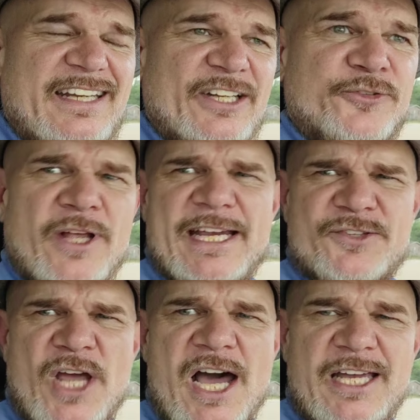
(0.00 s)
it's
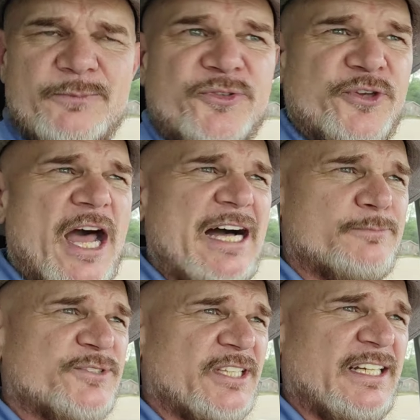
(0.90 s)
like time
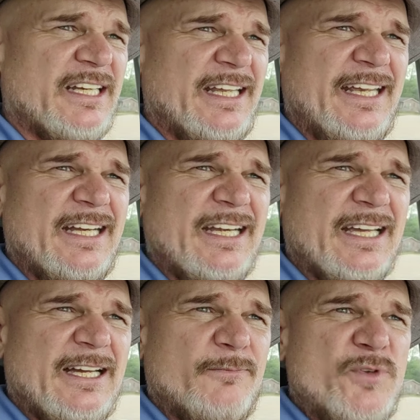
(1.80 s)
stops, and and uh,